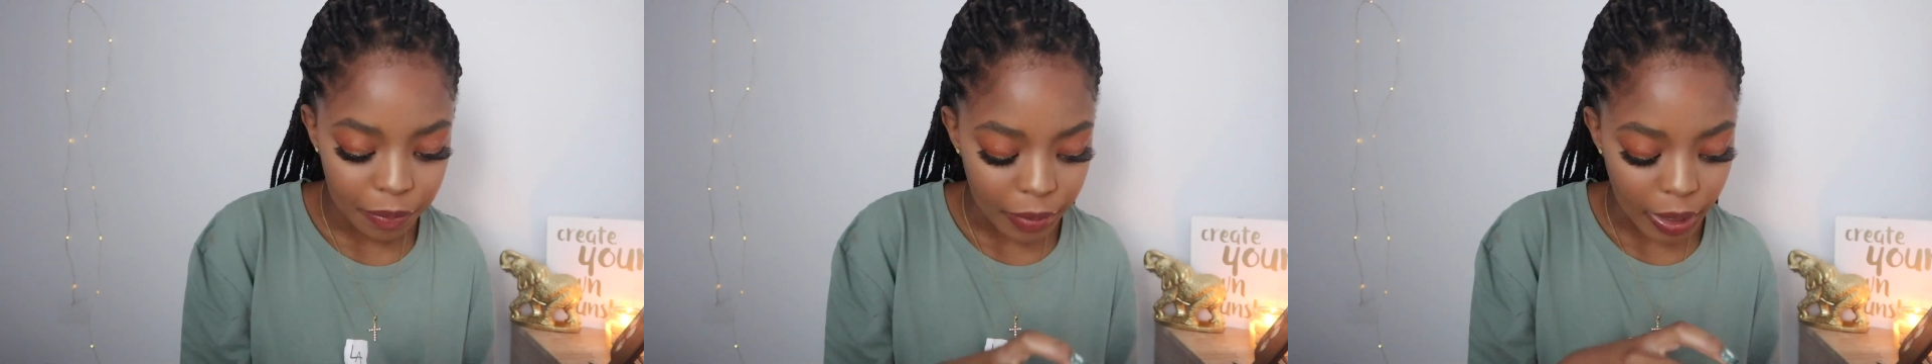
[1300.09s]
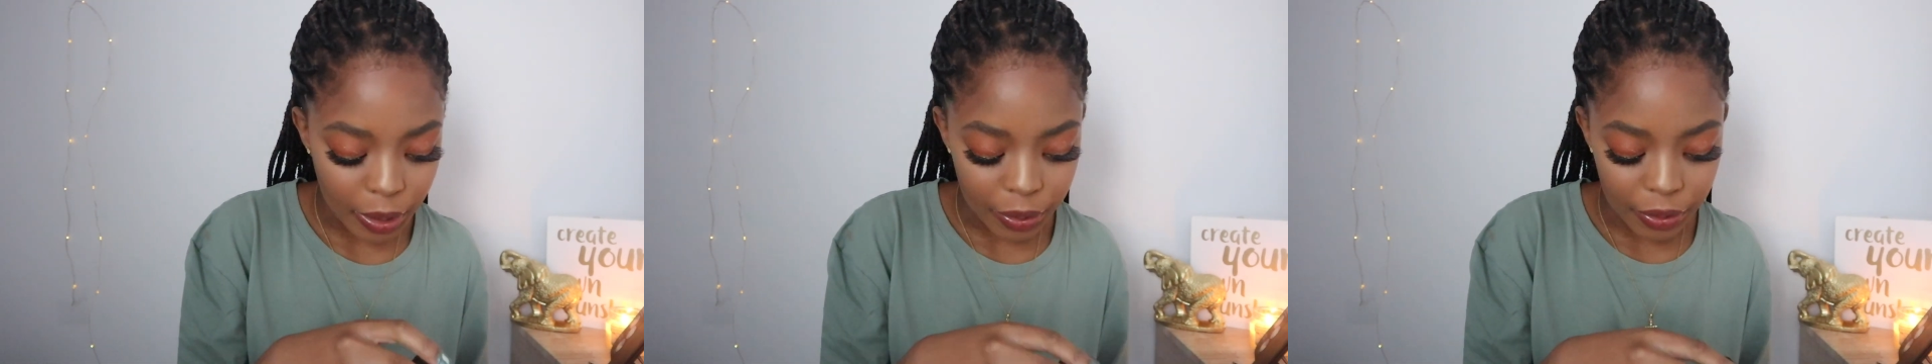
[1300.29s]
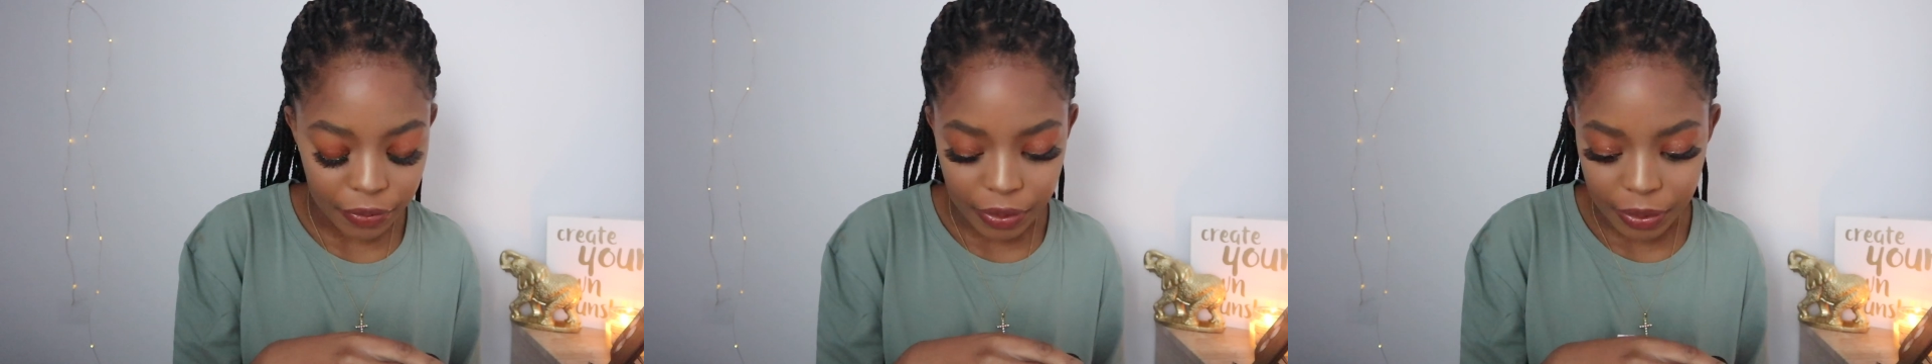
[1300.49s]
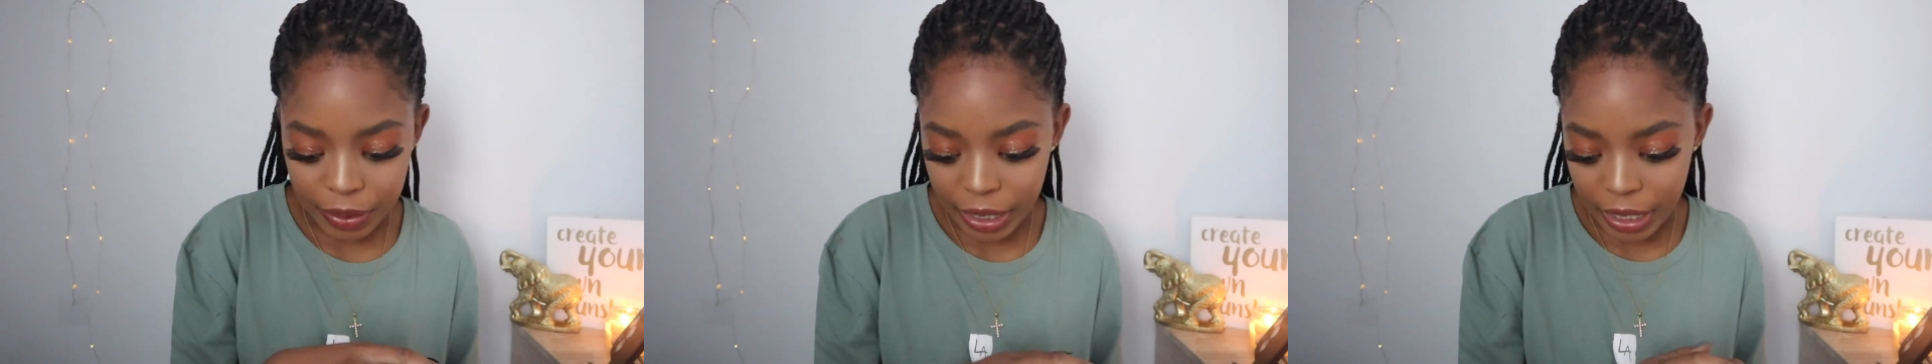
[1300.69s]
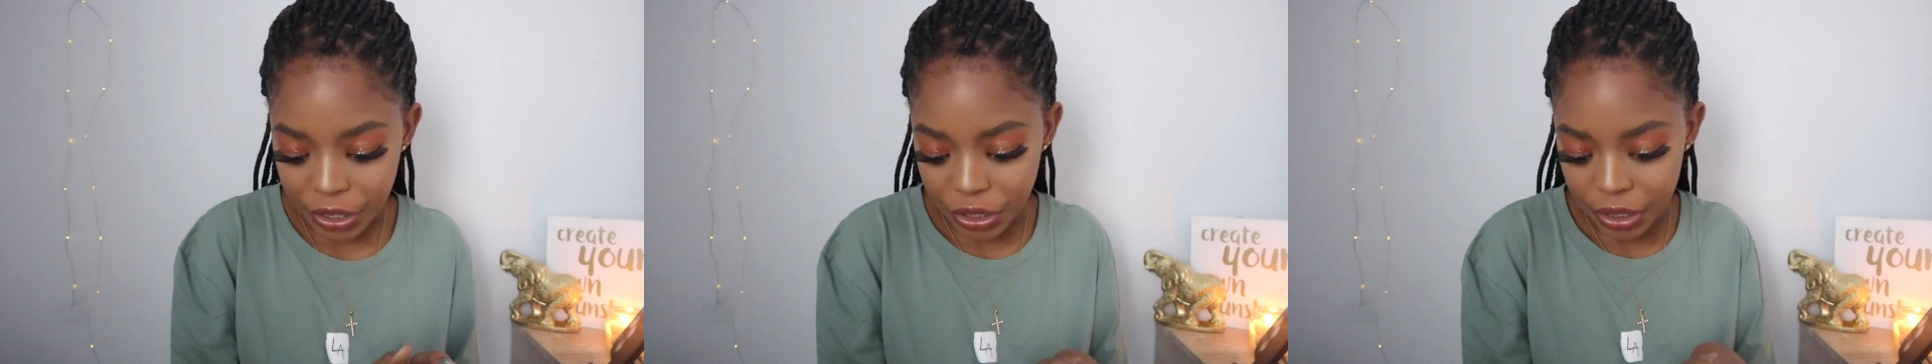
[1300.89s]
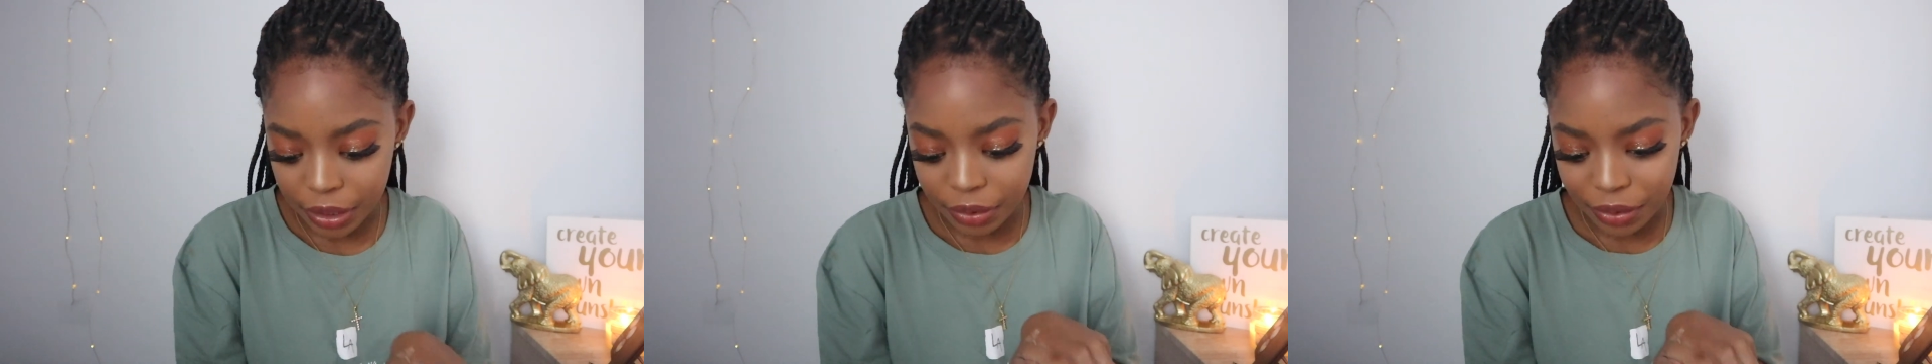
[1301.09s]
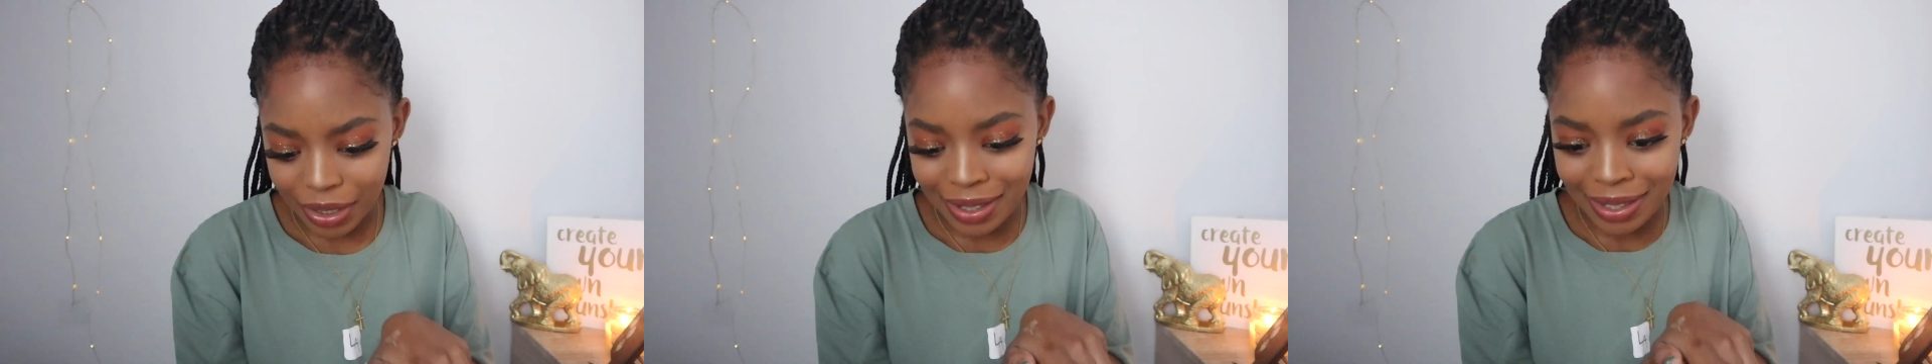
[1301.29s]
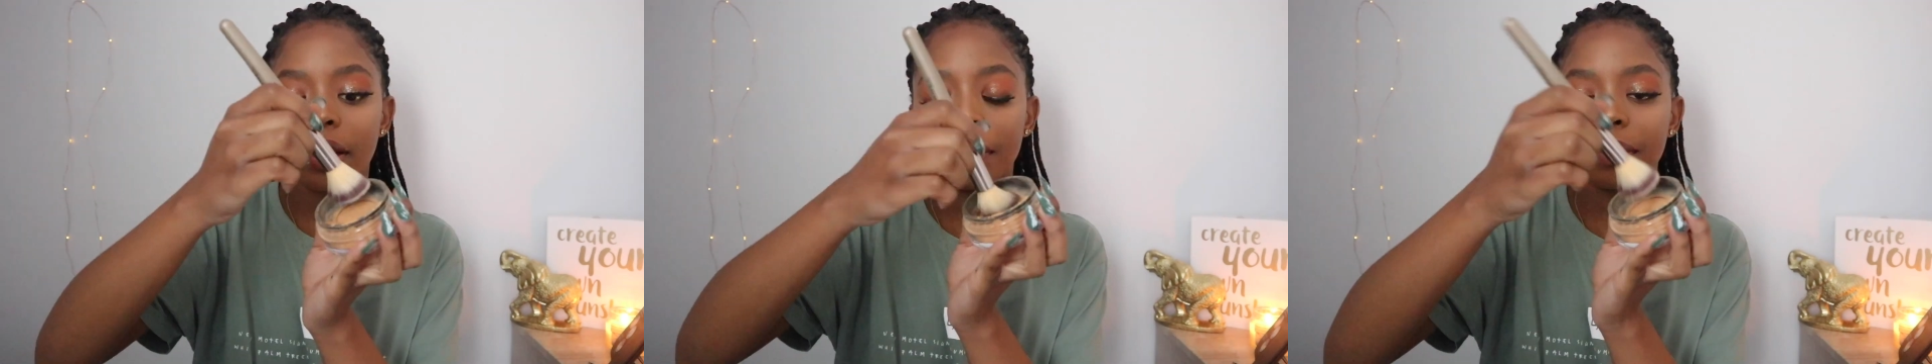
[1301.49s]
powder foundation.
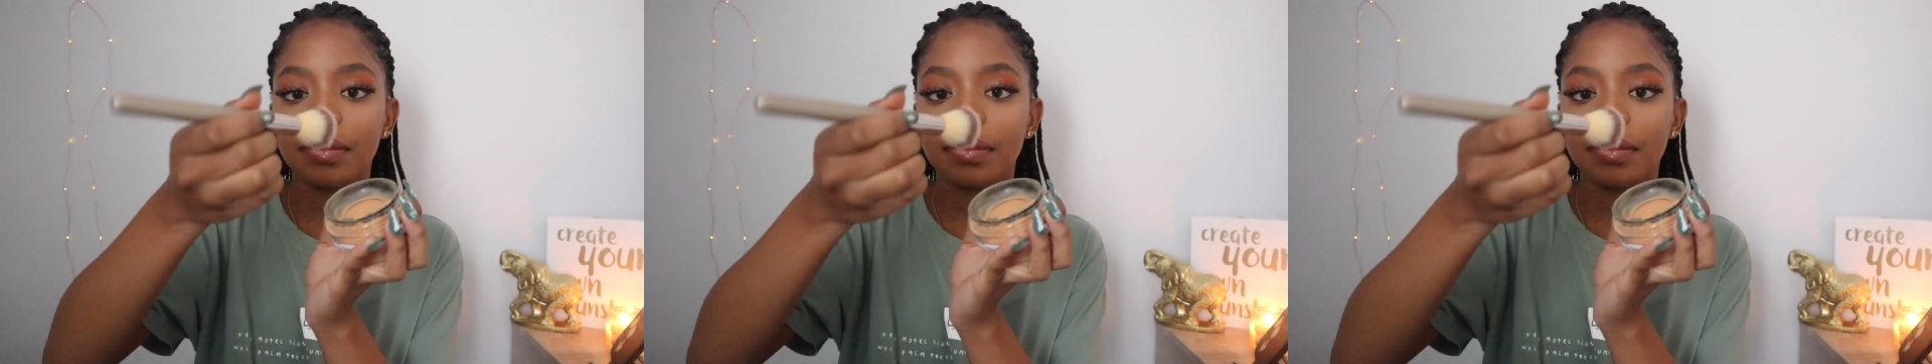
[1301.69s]
Just